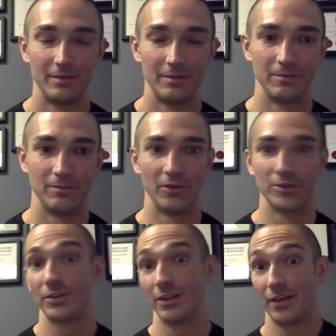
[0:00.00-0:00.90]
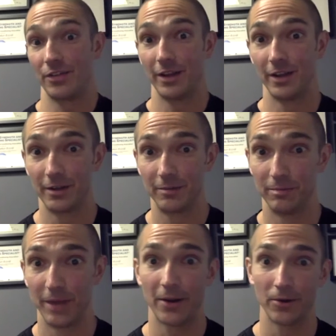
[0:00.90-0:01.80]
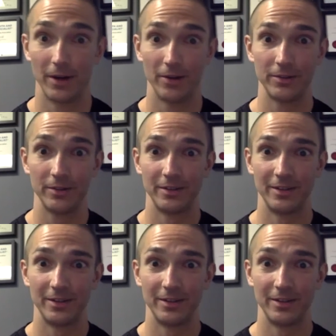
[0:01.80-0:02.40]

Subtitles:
versatile athletic background.